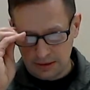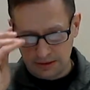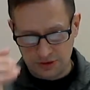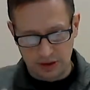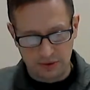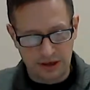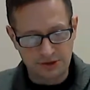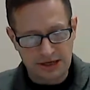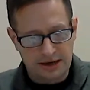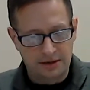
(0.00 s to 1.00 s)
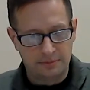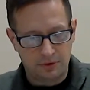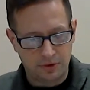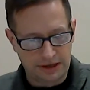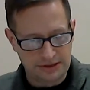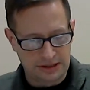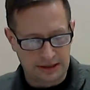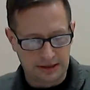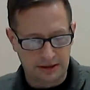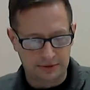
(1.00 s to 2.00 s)
So here's how the morning's going
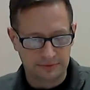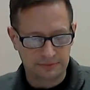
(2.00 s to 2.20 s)
to go.